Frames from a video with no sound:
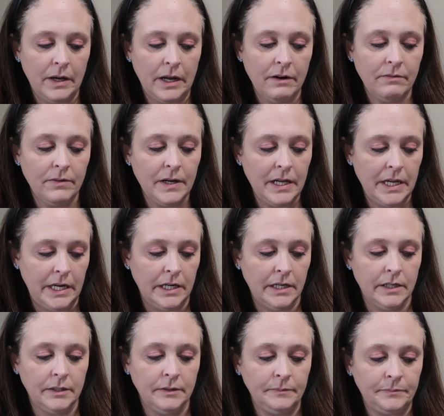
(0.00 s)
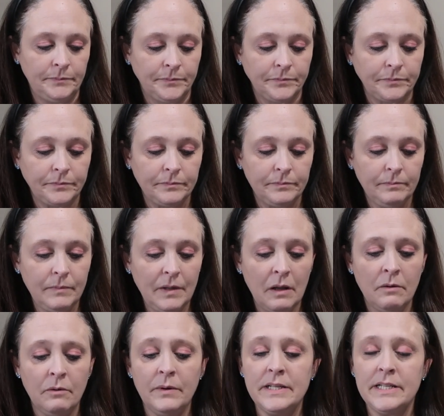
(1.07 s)
every year
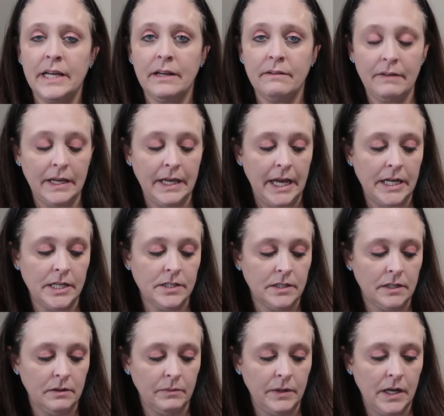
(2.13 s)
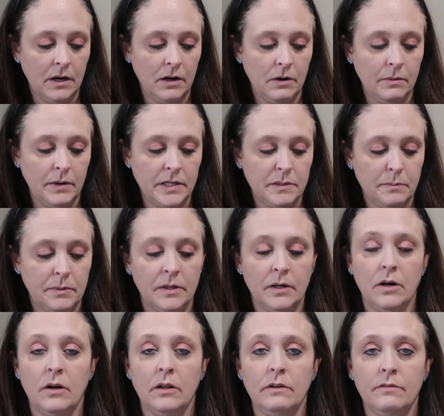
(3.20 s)
when we take a vacation, we always put
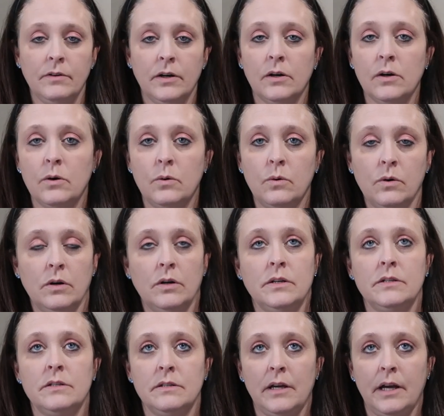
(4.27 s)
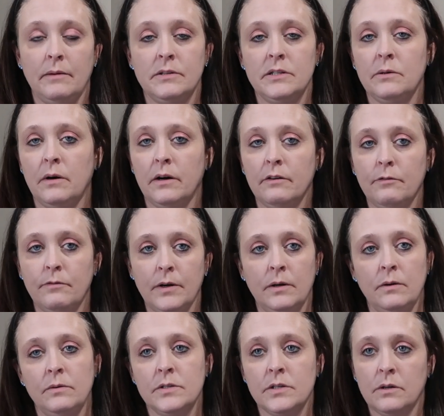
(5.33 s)
all of our cords uh, to our
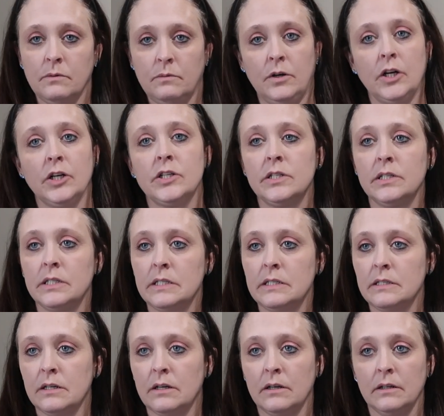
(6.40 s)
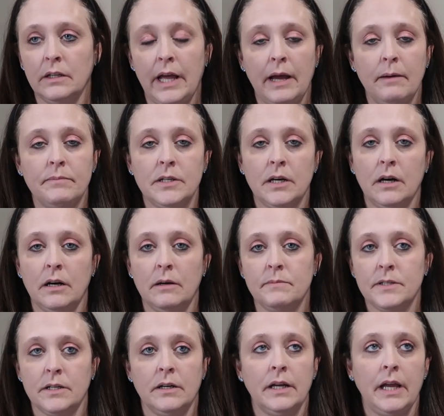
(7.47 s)
phones, our watches, our
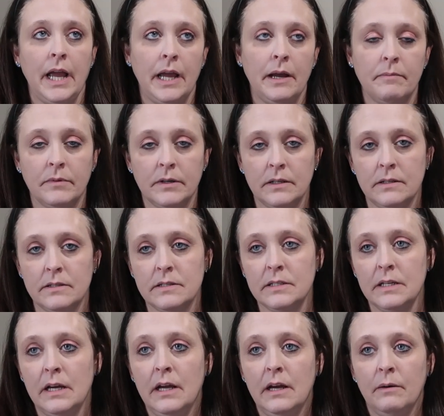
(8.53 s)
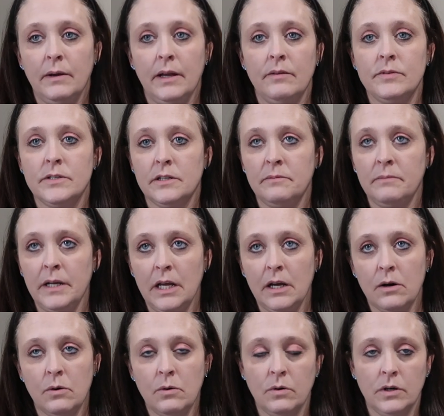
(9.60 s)
laptops, our cameras. We have so many
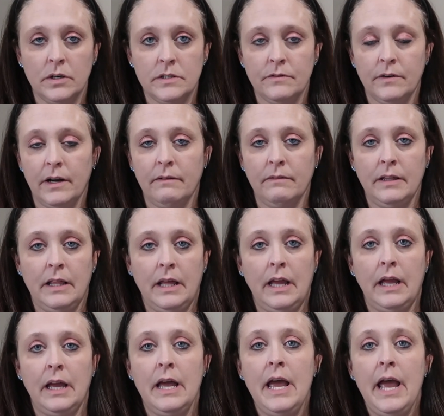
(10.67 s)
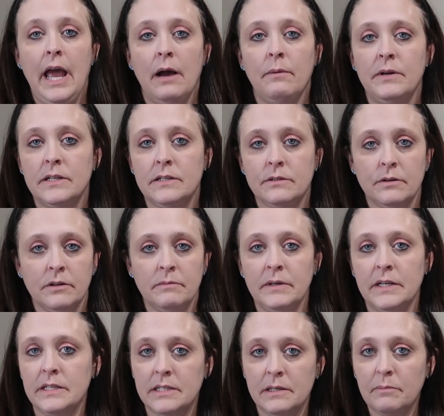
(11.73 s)
cords for everything, and we just throw them
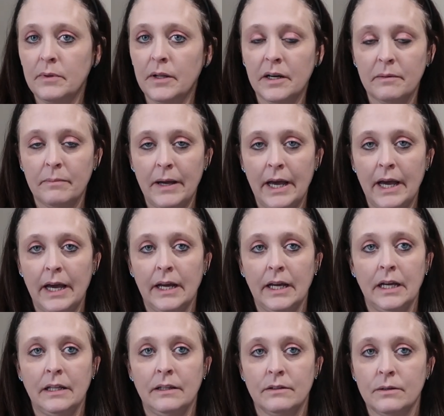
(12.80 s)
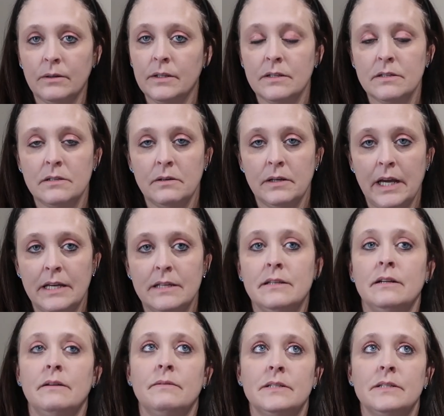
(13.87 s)
in a Ziploc bag and throw it in the suitcase. And I